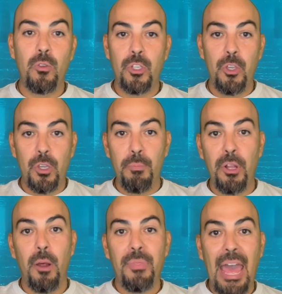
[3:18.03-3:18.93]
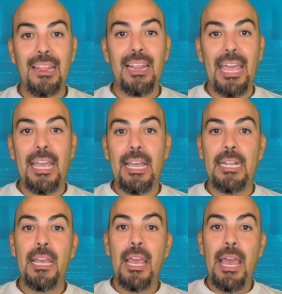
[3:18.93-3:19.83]
So you can put up that
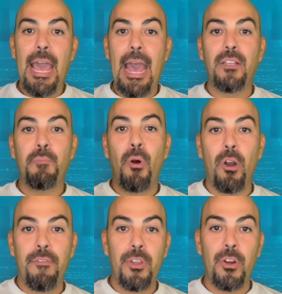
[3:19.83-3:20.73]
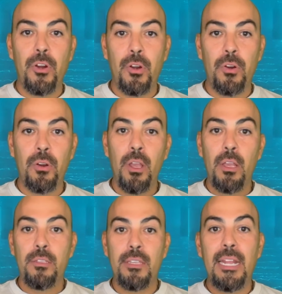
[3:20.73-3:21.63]
land as part of your
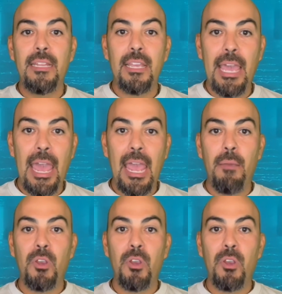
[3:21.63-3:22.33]
skin in the game,